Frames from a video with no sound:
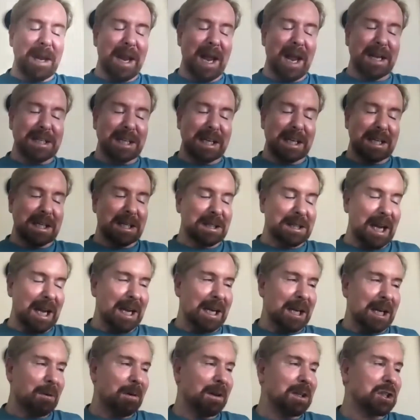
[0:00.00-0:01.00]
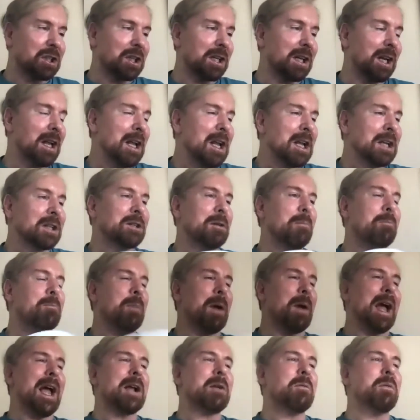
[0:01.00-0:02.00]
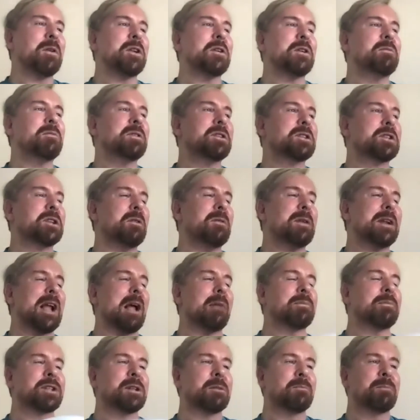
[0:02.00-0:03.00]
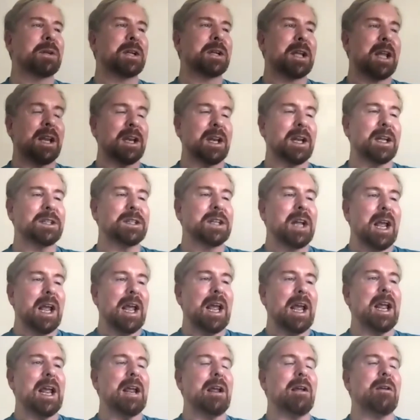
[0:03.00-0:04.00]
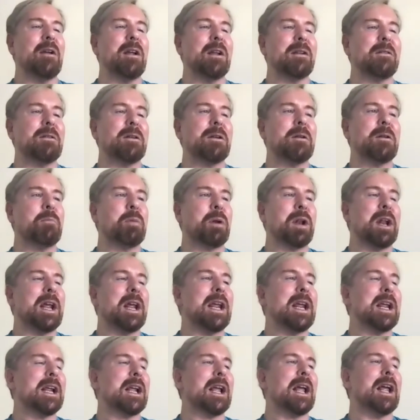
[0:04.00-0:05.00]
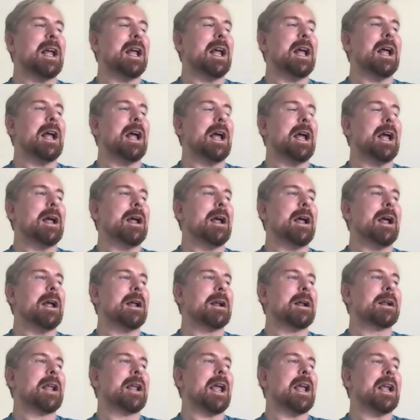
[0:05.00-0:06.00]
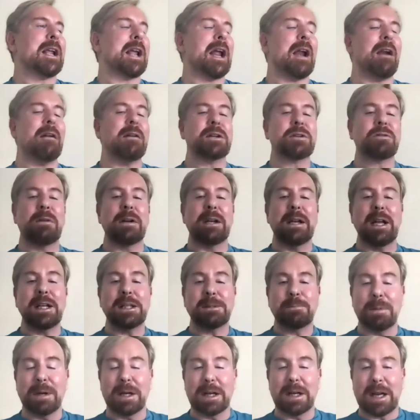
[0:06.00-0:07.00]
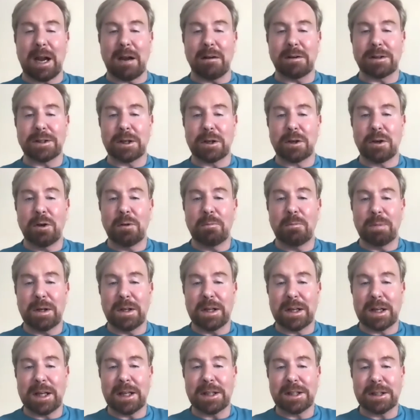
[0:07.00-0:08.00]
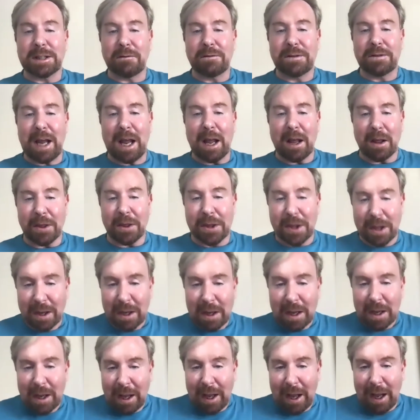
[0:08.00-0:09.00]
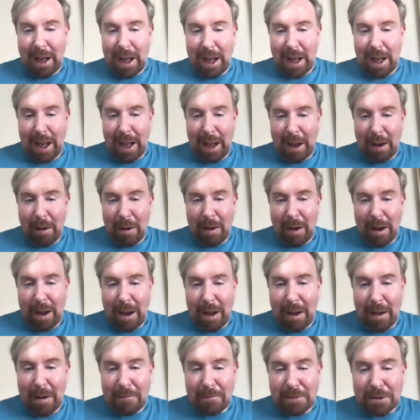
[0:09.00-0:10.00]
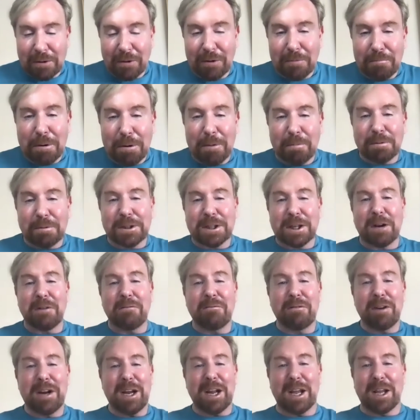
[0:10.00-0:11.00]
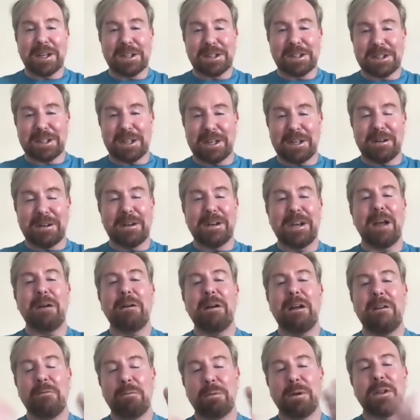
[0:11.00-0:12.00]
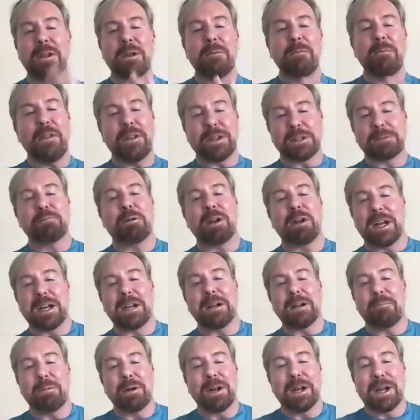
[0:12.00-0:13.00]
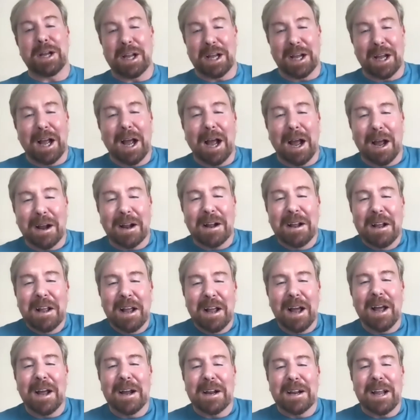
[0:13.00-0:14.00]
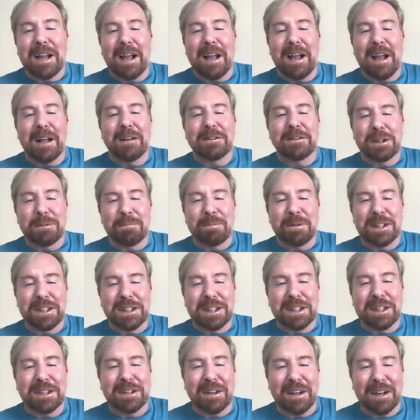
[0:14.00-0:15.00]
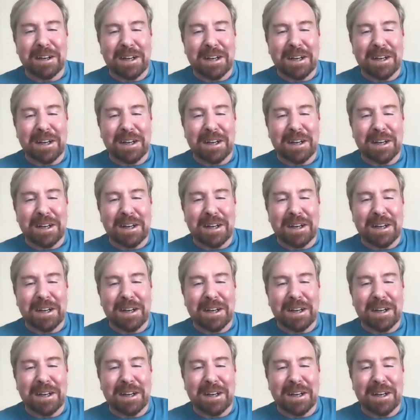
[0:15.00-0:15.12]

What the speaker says: added little tiny question here. So back when you were doing Absolute Beginners, playing a gay character or a lesbian character could be the kiss of death to people's careers. And now everyone and their mother's playing a LGBT